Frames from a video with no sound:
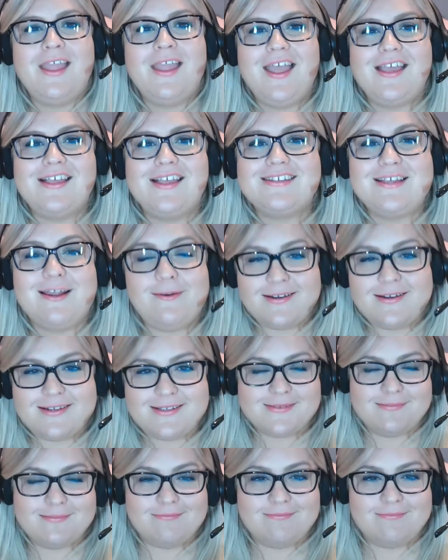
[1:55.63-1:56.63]
So
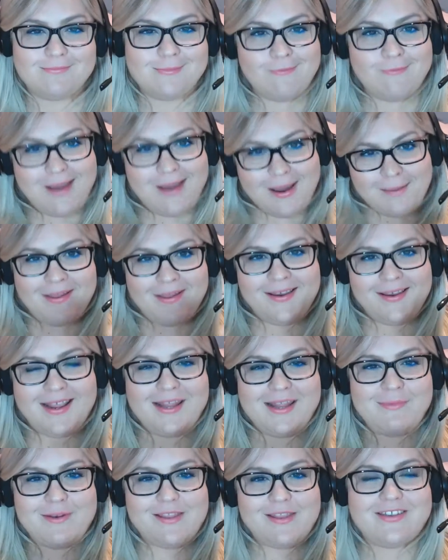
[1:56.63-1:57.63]
it's right bang in
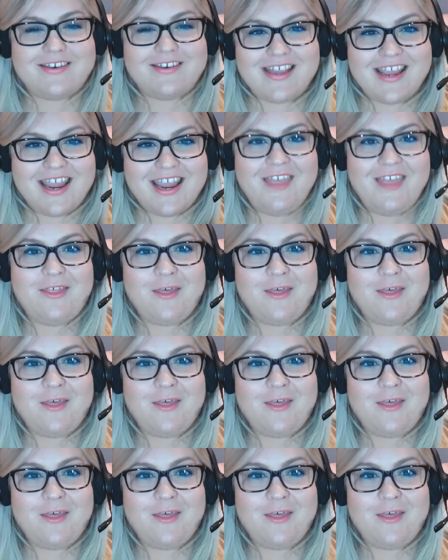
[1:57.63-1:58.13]
the middle of the day.